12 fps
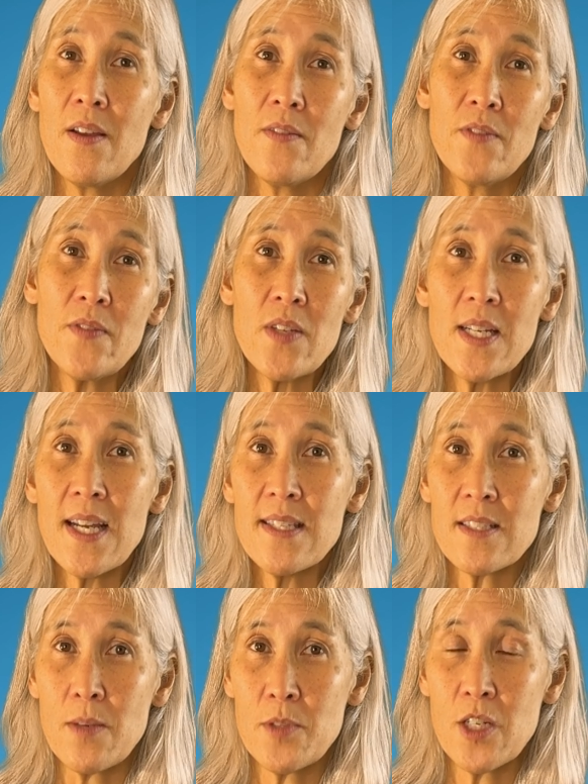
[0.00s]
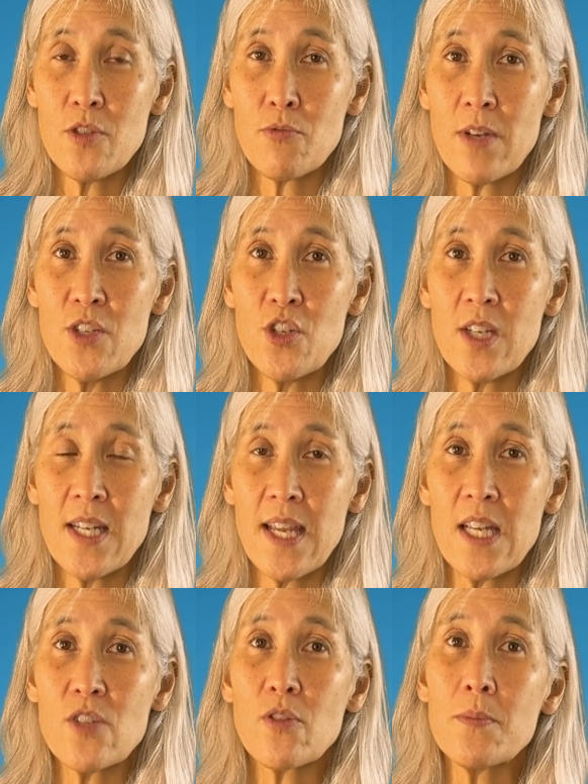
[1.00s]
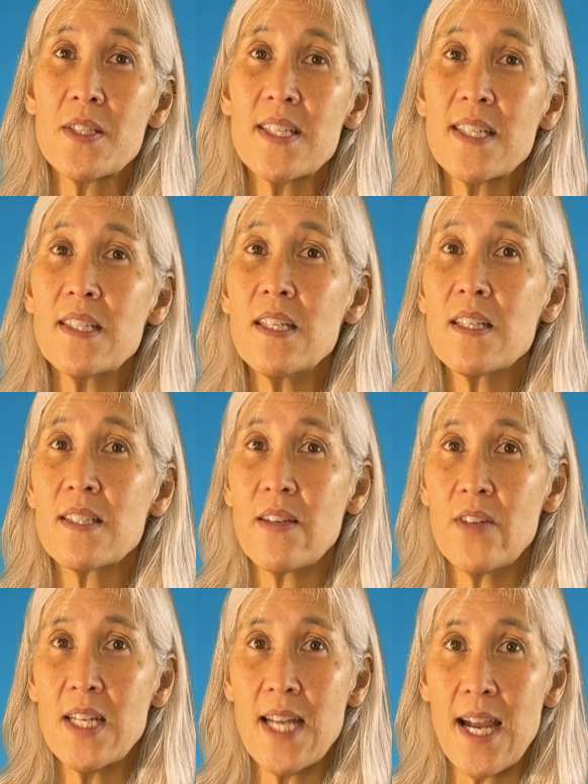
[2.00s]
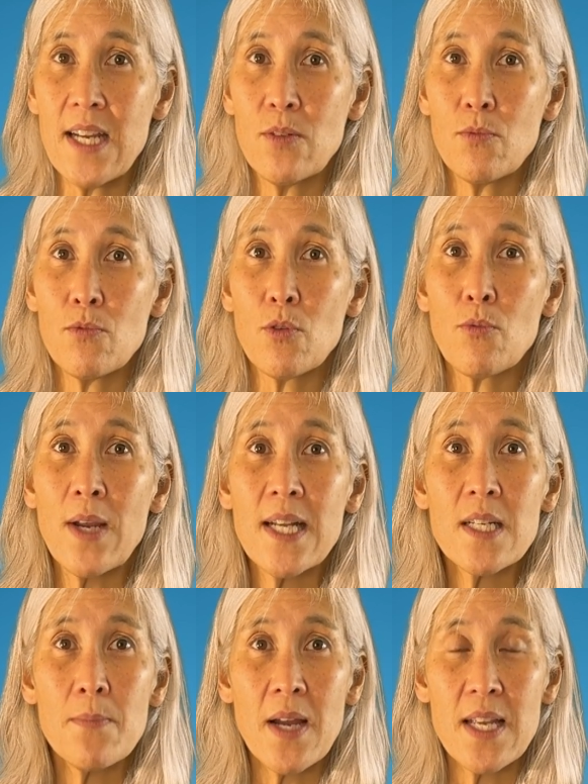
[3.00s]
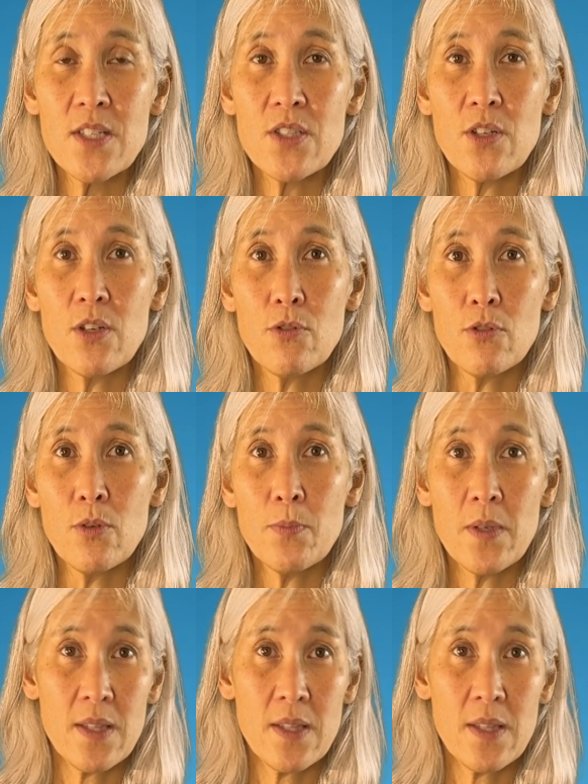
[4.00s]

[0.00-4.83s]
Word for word: 59 subjects ranging in age from 60 to 79 were randomized to a group